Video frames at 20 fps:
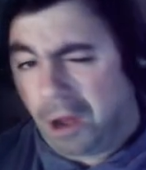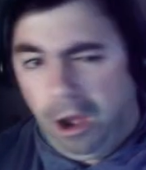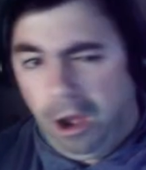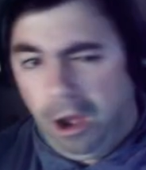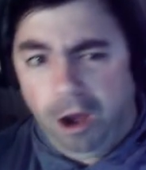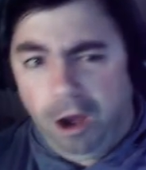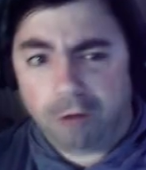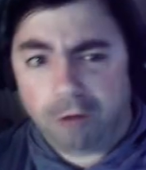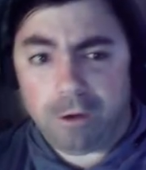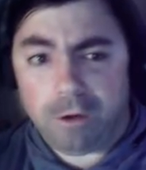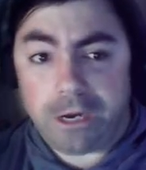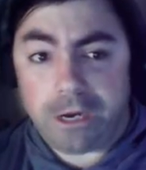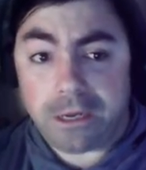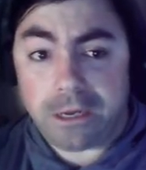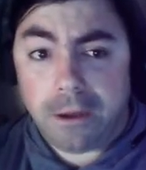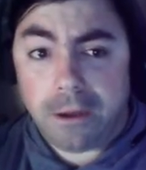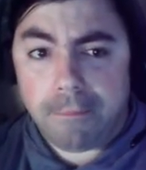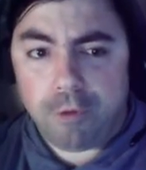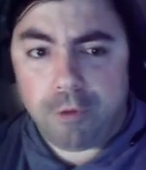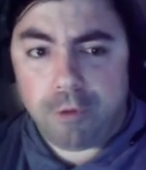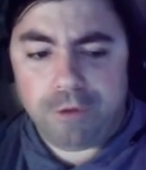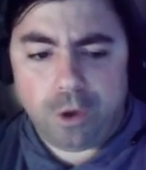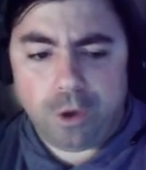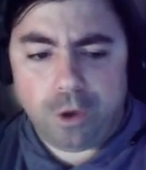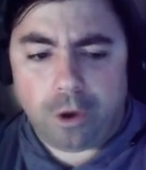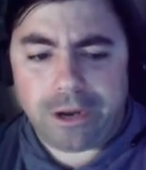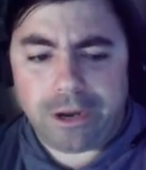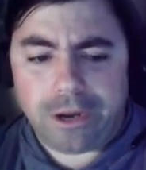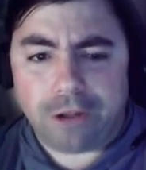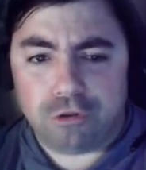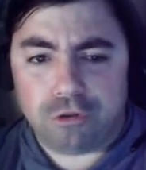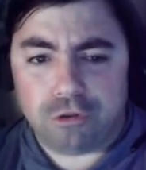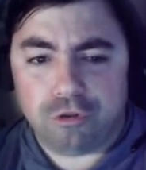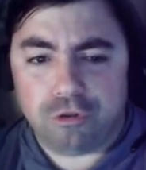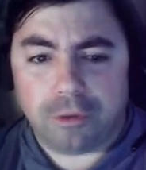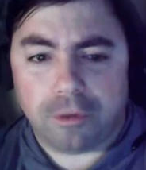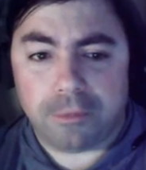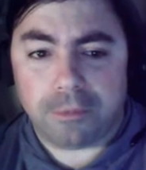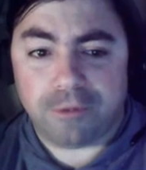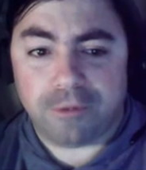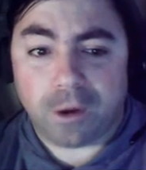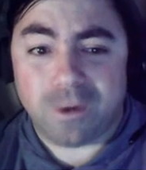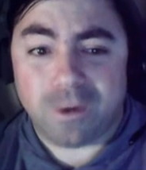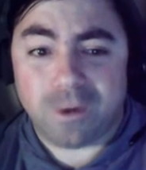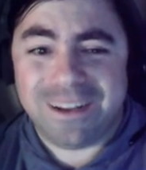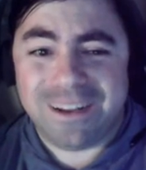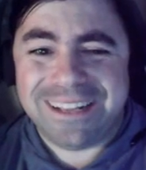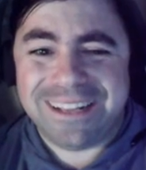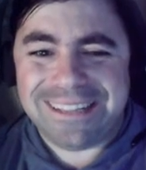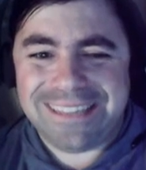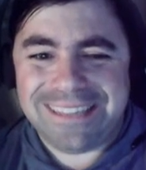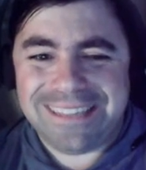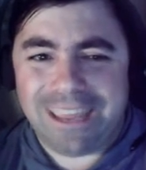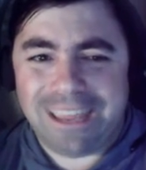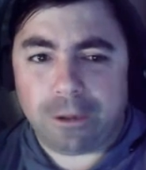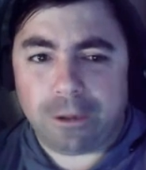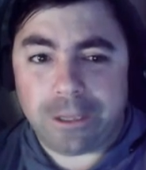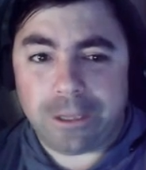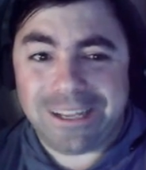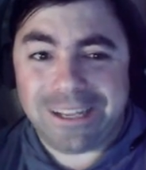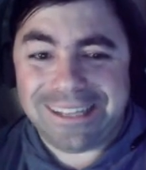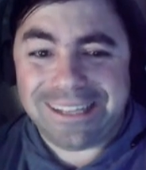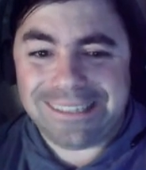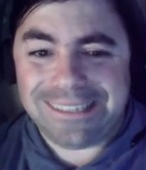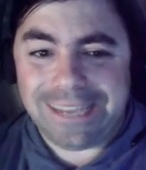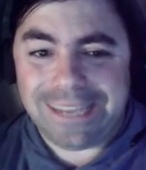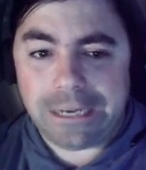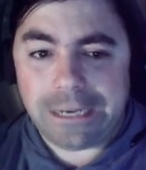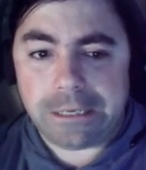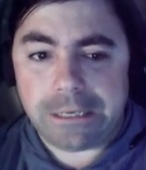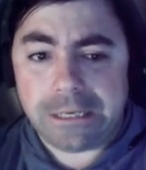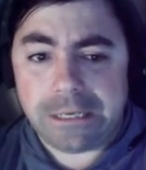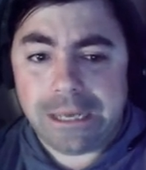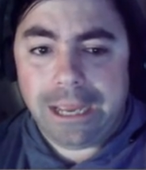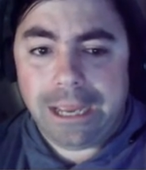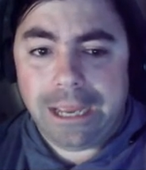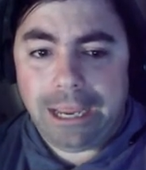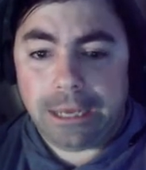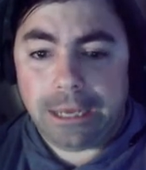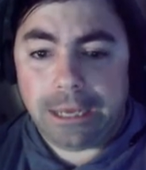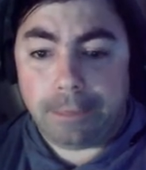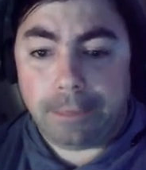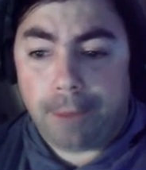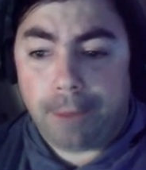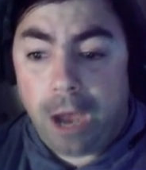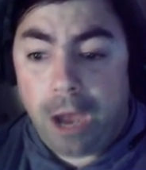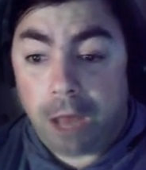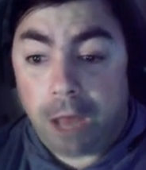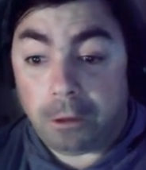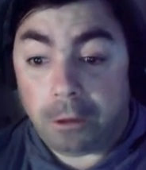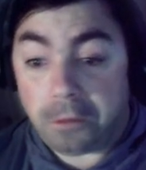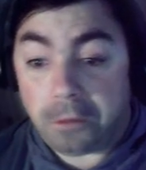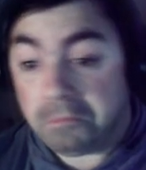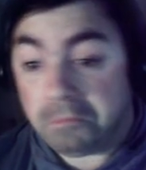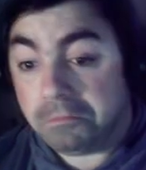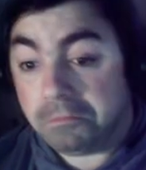Alrighty, moving on now to some of our daily data and the pollen.